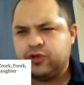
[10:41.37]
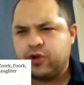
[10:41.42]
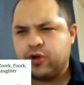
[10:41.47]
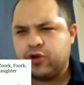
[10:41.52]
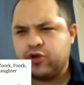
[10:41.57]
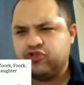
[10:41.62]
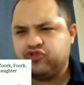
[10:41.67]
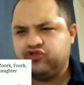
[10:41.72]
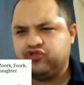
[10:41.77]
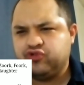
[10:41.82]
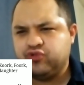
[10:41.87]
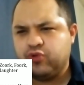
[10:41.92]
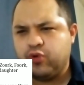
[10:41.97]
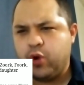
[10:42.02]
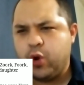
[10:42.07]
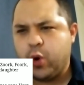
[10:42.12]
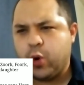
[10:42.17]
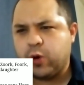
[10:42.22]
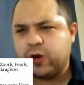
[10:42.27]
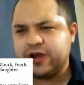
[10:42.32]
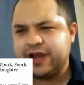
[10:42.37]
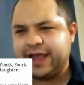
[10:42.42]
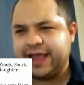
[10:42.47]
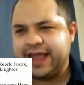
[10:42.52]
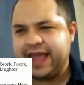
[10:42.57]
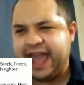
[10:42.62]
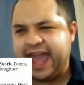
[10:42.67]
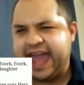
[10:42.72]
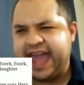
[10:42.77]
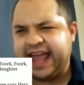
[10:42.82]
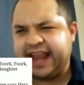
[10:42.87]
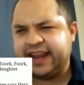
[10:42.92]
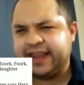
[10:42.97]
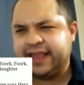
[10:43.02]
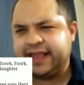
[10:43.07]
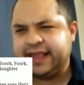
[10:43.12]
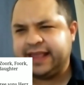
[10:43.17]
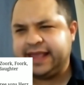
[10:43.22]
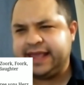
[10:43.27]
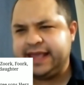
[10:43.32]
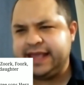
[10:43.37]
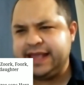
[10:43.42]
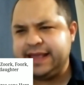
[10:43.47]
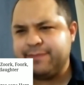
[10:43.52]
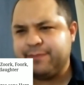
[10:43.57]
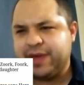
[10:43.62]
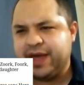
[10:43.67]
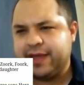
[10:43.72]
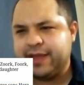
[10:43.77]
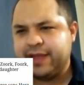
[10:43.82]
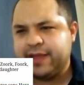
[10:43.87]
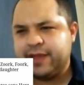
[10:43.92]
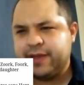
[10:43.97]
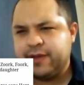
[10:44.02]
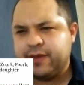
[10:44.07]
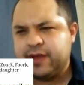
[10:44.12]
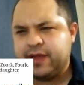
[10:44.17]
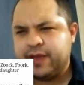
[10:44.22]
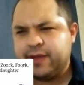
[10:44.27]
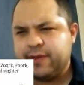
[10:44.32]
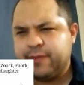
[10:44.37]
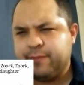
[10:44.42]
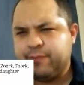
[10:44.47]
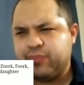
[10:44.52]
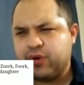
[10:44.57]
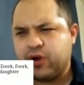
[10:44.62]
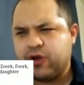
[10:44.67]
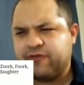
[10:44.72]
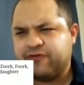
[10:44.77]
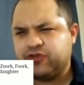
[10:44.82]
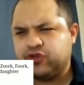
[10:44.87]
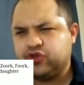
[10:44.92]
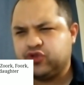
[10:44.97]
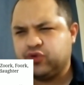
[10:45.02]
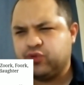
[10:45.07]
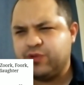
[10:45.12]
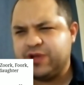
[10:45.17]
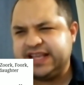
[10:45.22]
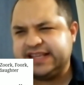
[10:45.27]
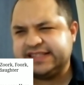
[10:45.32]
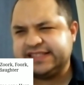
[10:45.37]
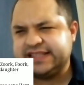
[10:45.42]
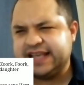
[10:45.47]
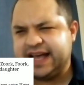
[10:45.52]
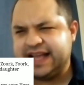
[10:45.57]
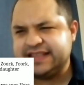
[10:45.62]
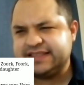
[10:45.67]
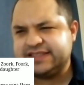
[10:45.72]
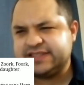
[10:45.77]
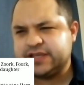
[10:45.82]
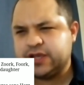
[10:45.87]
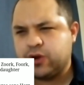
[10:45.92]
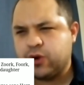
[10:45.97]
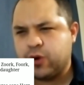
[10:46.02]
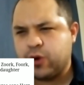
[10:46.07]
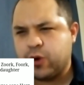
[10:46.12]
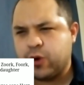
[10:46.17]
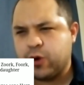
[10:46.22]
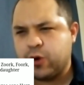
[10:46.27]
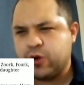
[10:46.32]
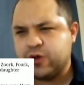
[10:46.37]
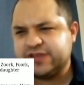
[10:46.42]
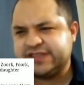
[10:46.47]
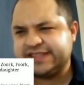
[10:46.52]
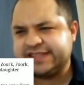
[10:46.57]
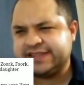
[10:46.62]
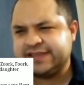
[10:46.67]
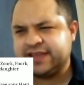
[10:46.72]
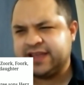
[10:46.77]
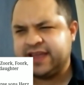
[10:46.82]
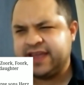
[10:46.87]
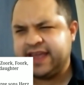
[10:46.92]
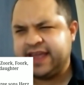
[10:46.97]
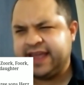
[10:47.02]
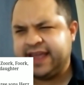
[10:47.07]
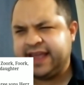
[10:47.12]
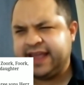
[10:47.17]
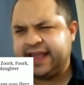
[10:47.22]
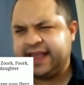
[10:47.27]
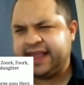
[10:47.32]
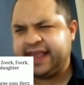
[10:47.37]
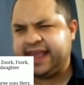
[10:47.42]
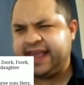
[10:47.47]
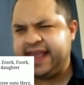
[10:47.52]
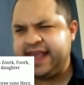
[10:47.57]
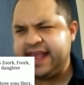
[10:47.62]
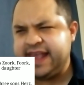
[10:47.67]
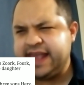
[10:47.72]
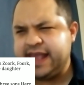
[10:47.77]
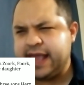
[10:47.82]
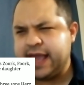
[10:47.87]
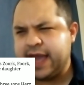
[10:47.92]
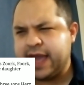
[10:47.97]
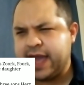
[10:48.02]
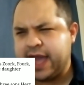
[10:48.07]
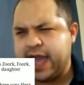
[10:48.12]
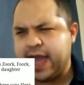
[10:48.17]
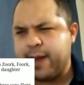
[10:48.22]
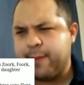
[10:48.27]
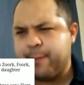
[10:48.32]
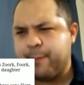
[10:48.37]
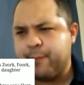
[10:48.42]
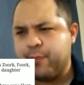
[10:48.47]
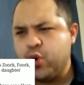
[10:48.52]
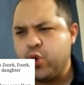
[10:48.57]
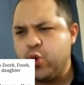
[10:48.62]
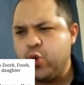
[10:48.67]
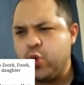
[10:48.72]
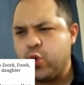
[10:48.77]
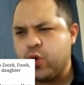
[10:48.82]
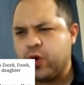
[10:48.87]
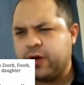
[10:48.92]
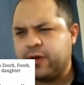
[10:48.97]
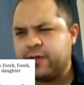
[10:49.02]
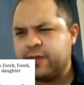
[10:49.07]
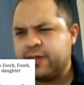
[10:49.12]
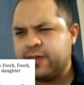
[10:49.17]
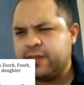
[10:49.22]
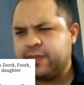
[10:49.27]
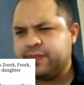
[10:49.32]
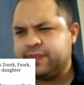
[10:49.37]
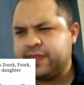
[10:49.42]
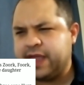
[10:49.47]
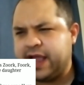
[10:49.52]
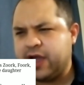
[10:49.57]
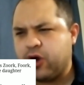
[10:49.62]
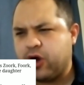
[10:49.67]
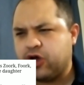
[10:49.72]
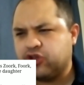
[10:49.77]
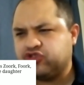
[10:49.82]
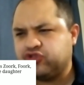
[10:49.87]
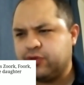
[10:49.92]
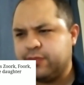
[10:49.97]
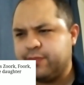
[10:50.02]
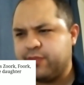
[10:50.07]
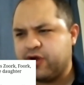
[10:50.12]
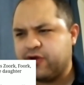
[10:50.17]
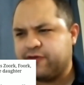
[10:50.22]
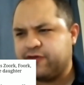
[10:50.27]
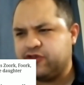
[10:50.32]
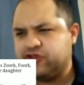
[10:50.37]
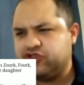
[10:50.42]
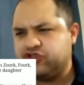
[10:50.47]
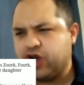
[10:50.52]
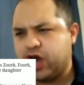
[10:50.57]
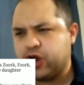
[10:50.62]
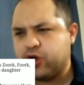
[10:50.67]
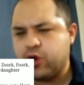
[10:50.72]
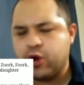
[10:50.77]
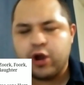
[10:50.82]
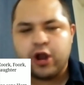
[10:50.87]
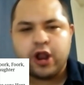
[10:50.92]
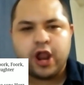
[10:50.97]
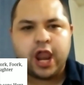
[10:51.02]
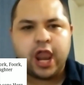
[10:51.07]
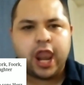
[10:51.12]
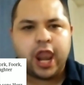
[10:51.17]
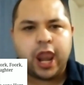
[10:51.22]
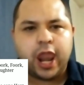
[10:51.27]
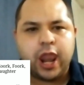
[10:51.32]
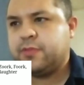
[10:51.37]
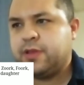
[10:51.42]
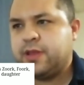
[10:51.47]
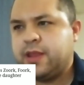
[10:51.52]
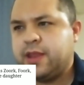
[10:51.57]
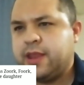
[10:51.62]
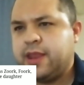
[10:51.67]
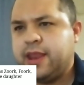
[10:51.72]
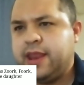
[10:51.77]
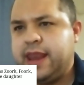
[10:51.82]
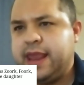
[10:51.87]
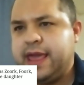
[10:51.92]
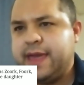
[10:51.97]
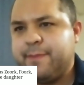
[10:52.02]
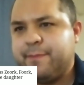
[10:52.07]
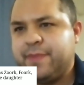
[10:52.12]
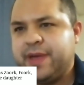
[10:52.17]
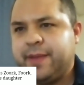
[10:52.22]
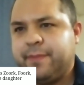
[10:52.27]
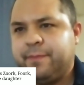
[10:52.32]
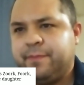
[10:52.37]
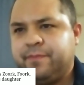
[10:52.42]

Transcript: Her Zoo Lord and Kim birthed three sons, Hertz, Ki, and Mu. They also birthed a daughter, Lim.